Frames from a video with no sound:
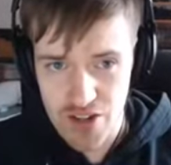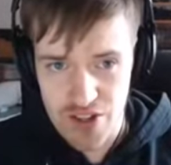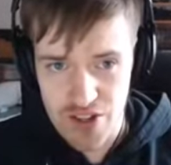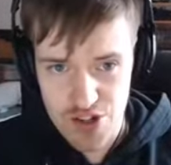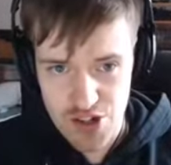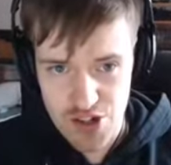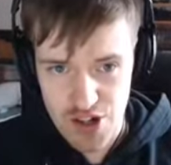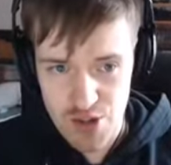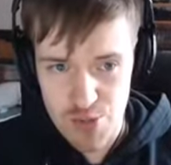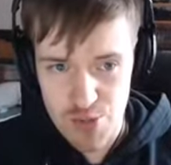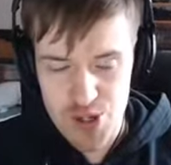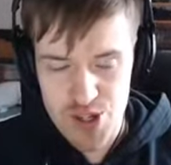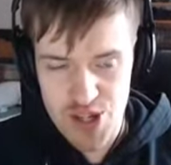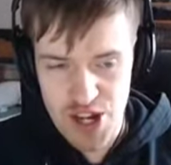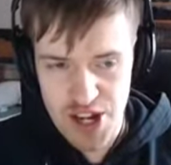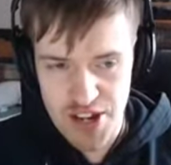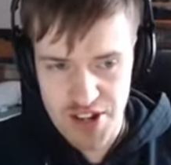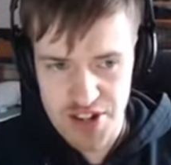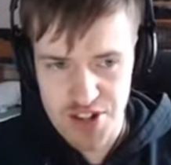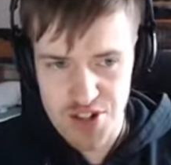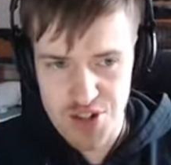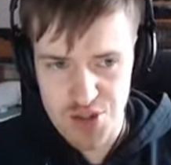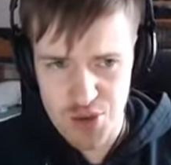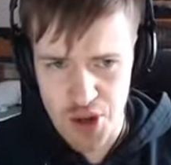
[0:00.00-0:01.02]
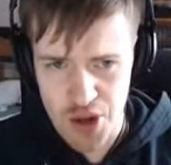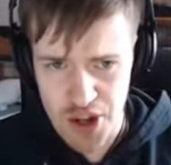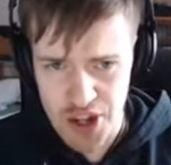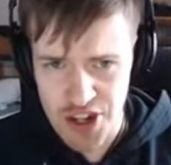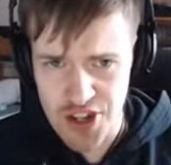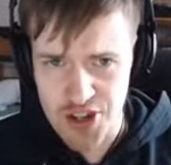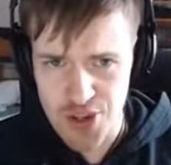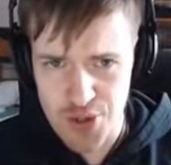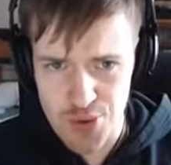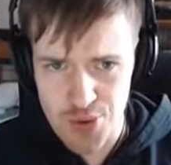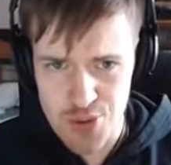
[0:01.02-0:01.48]
That's going to be taken as a
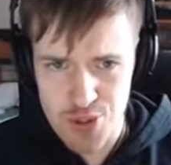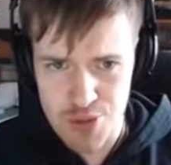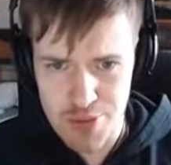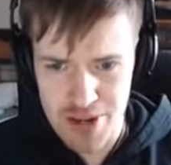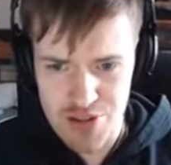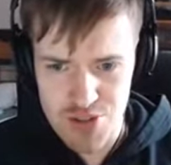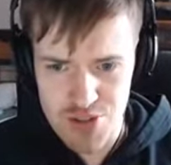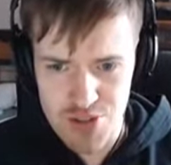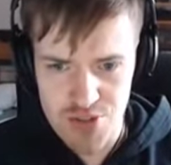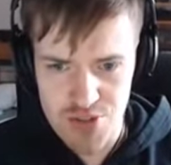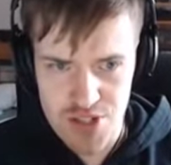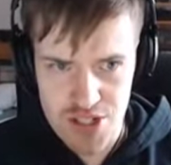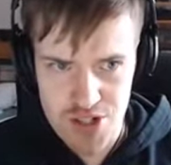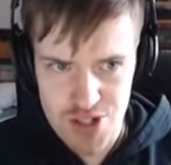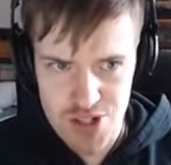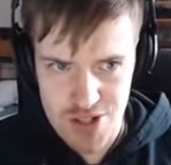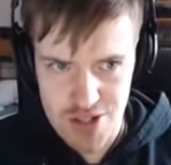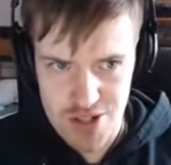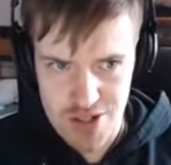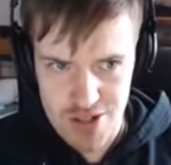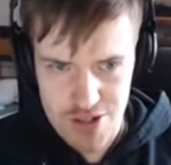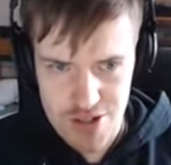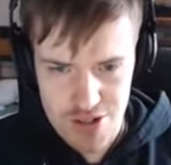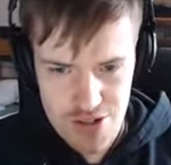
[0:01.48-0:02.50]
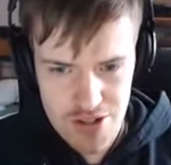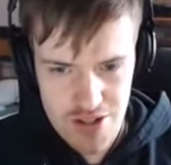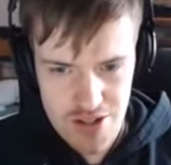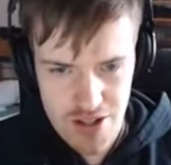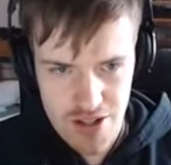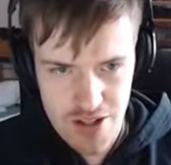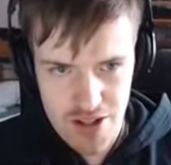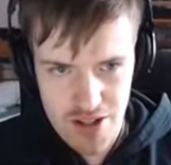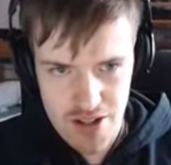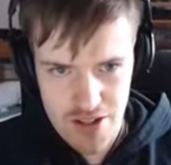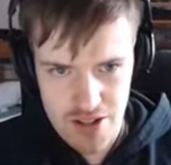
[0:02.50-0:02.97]
huge amount of distance.
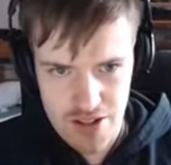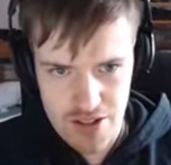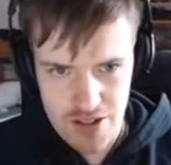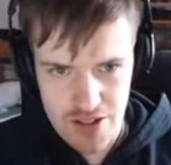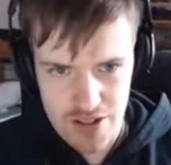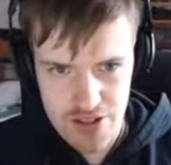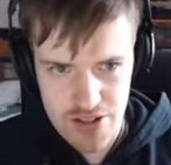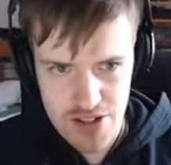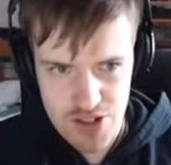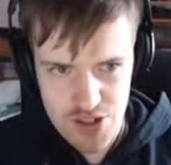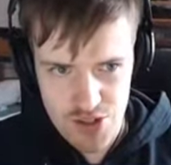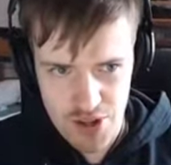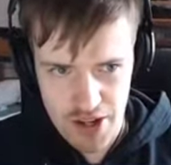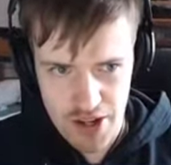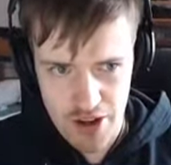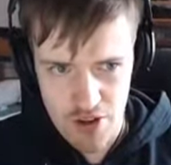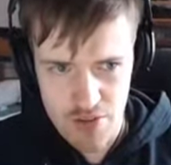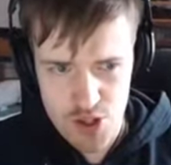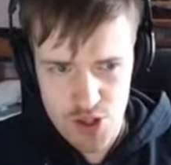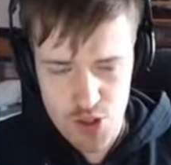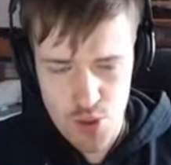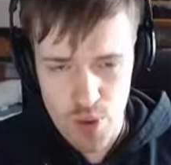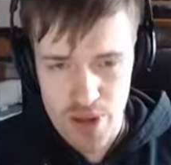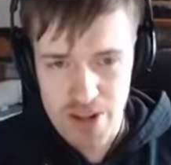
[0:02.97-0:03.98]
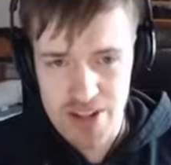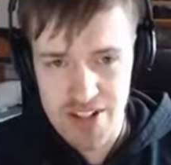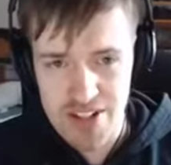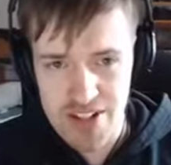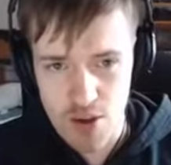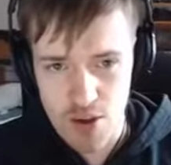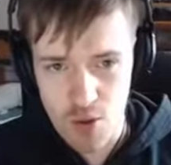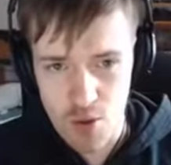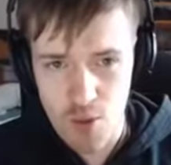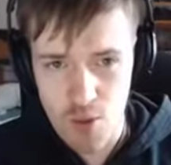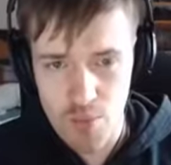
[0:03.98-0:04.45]
Uh, that's like over 20
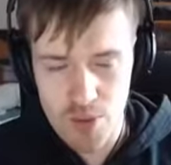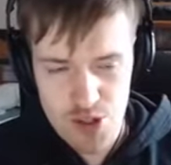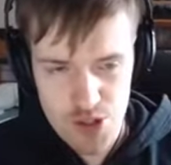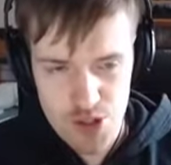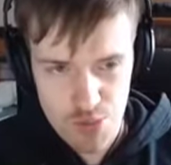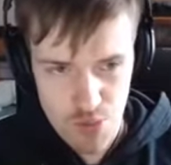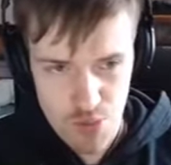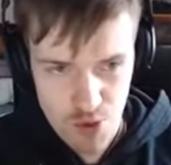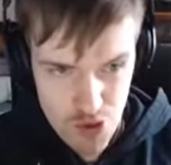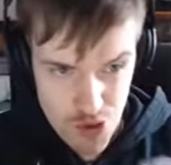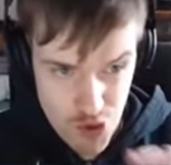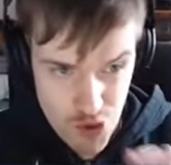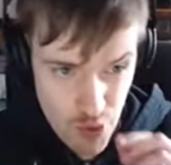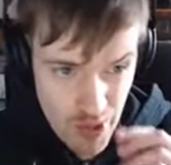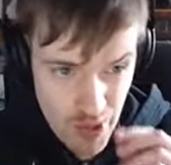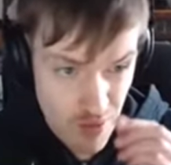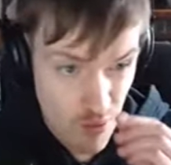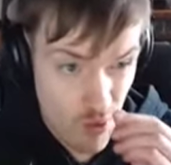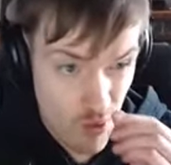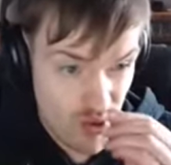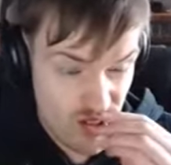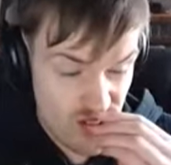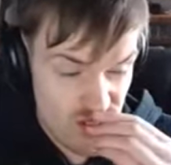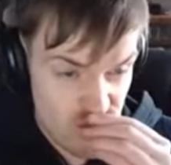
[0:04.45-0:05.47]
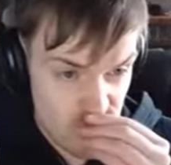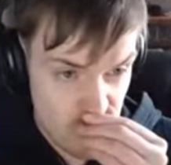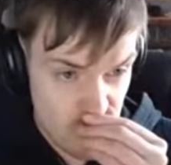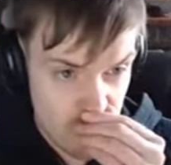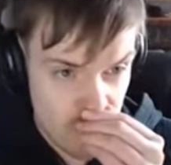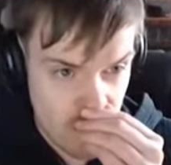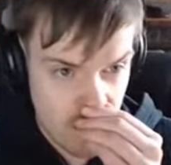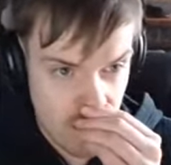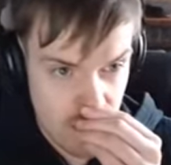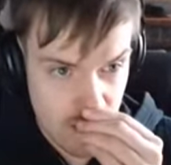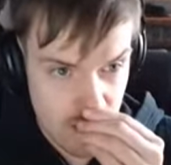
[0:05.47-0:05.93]
kilometers, well, it's 21, isn't
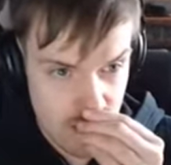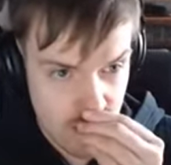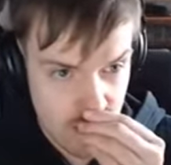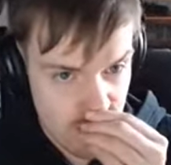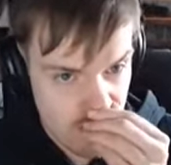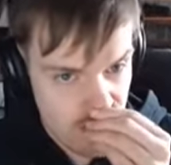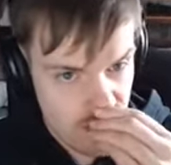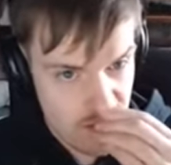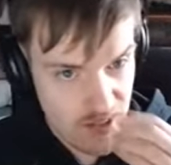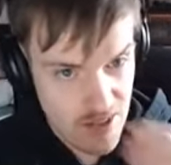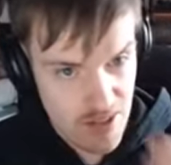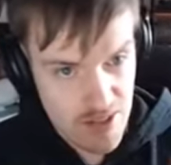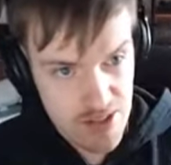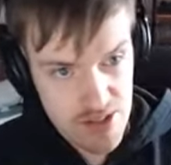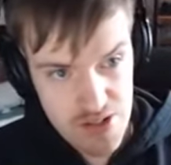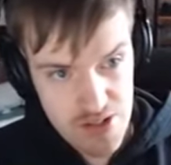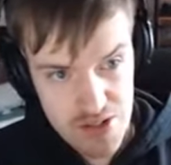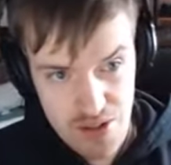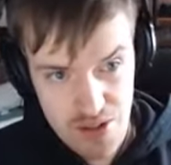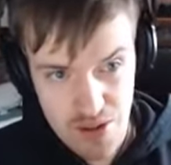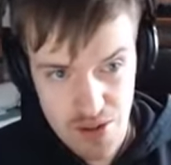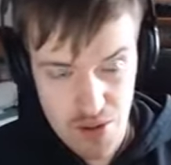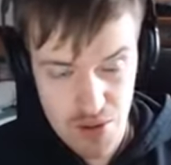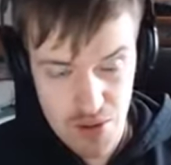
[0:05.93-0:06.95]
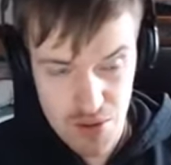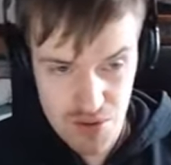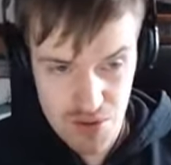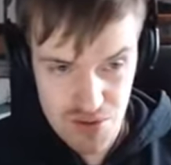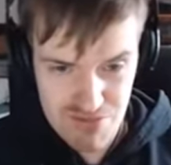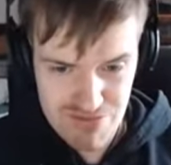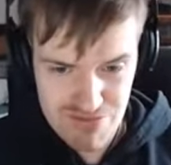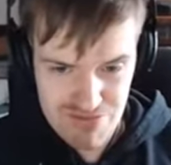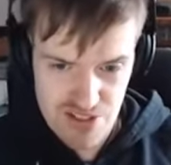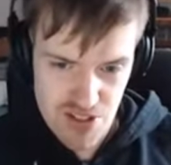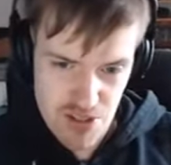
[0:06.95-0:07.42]
it? Yeah. So,
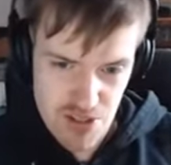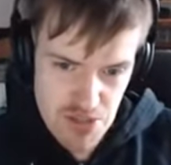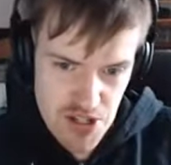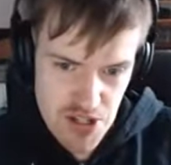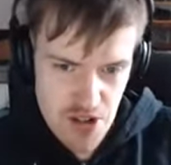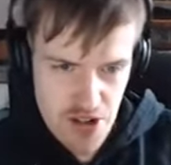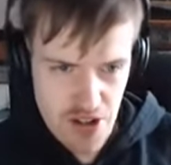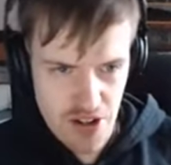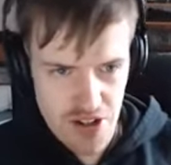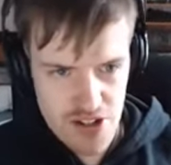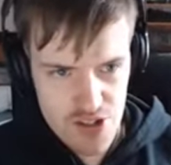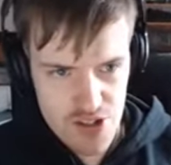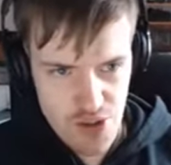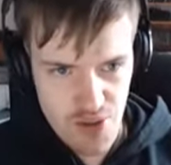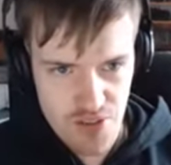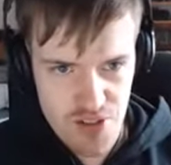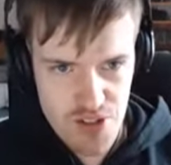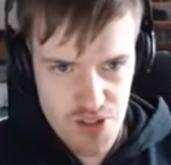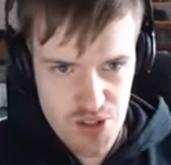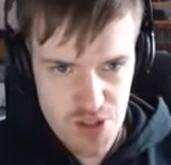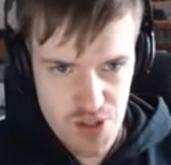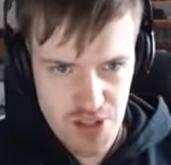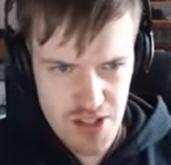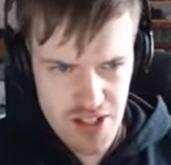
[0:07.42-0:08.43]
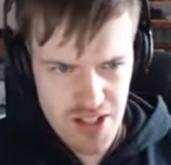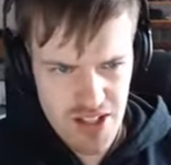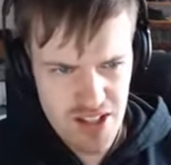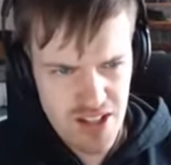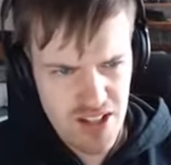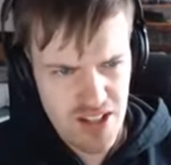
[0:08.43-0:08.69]
it's up to you guys, obviously.